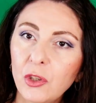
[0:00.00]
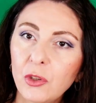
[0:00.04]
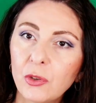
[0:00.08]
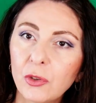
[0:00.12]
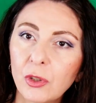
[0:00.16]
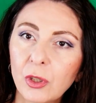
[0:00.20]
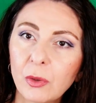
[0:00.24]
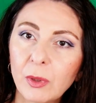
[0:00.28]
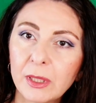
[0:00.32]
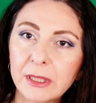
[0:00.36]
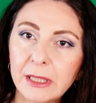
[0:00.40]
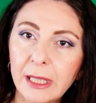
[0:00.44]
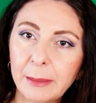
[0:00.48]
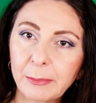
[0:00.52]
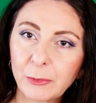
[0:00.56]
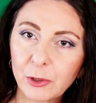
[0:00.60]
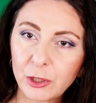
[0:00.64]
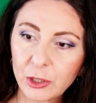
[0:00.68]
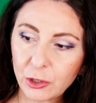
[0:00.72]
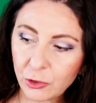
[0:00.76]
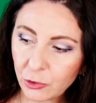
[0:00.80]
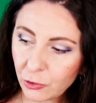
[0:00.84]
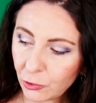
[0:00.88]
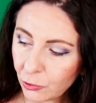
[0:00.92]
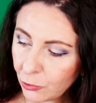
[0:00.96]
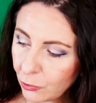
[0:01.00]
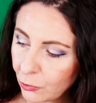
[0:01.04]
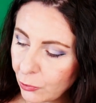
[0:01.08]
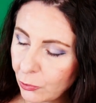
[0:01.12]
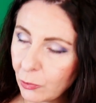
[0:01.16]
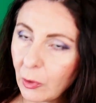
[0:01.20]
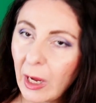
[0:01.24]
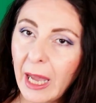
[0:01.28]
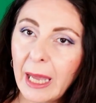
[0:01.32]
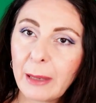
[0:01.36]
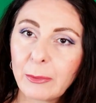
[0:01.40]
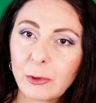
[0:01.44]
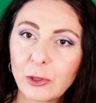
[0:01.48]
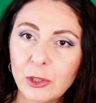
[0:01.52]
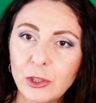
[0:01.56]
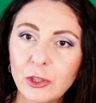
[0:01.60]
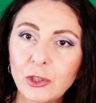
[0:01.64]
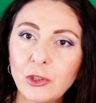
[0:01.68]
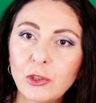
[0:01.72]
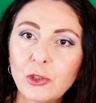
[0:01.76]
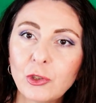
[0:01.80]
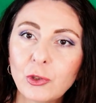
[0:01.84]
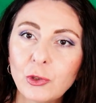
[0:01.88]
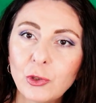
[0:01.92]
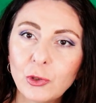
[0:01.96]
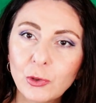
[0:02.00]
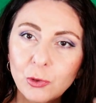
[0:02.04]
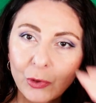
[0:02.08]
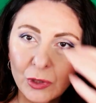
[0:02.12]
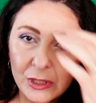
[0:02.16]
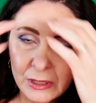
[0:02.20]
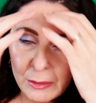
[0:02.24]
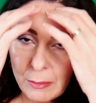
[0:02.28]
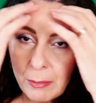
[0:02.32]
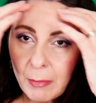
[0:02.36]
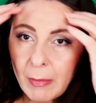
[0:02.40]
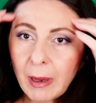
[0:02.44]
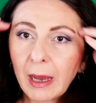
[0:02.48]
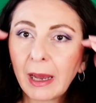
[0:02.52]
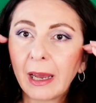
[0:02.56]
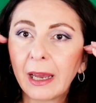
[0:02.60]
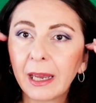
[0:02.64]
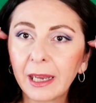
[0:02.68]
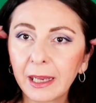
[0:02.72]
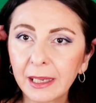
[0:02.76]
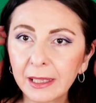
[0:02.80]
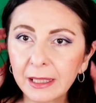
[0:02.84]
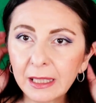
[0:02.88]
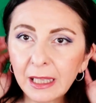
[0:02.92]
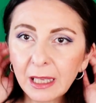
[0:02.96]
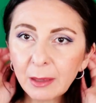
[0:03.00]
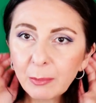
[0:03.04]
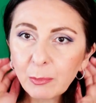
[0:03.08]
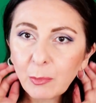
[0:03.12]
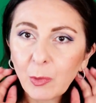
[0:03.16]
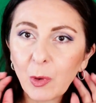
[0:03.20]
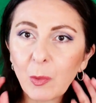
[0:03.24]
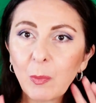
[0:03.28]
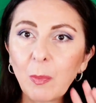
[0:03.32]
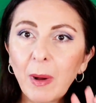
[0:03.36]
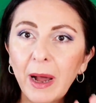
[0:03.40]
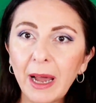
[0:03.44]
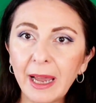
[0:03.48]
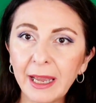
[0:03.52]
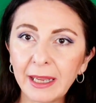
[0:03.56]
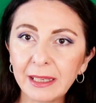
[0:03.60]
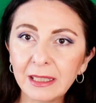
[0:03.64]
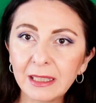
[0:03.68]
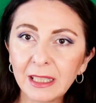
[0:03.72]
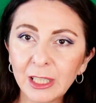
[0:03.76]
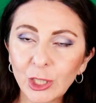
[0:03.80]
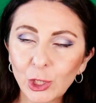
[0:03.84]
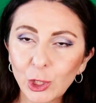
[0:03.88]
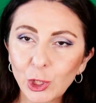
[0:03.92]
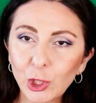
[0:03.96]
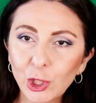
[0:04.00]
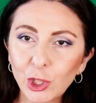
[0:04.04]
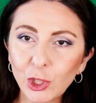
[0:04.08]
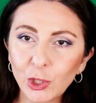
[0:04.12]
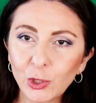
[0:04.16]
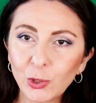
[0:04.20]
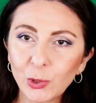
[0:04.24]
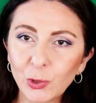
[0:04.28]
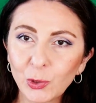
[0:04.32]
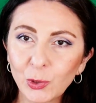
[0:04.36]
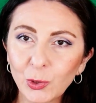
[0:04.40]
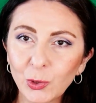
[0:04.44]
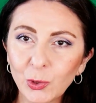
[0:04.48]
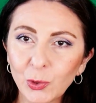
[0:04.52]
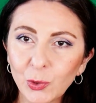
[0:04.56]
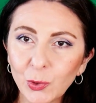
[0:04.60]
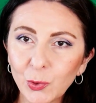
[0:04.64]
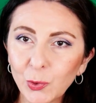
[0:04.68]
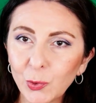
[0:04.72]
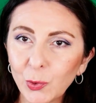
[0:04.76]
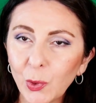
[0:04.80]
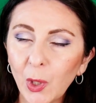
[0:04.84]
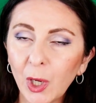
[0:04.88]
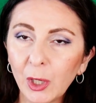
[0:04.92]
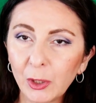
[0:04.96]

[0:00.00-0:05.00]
You know what I'm going to do? I'm going to use my mobile to